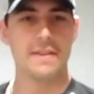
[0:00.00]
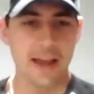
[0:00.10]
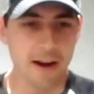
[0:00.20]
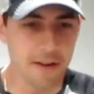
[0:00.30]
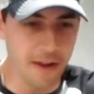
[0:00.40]

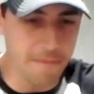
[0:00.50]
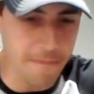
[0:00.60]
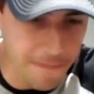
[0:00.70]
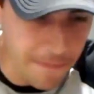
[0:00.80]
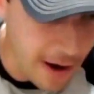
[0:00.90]
they're
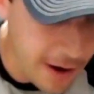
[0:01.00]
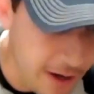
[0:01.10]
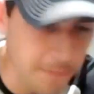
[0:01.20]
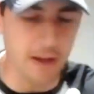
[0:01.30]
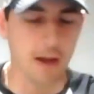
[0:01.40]
very,
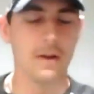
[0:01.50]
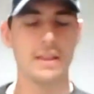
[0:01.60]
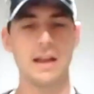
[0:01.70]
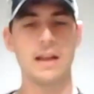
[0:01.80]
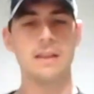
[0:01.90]

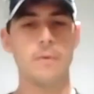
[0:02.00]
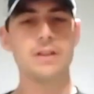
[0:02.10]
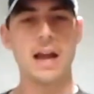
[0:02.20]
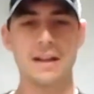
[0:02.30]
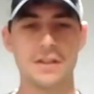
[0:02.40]
and they
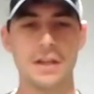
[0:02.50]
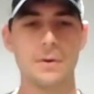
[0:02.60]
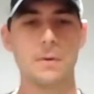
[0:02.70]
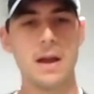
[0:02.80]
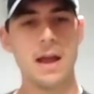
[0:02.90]
reach out to
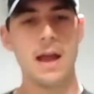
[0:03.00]
you.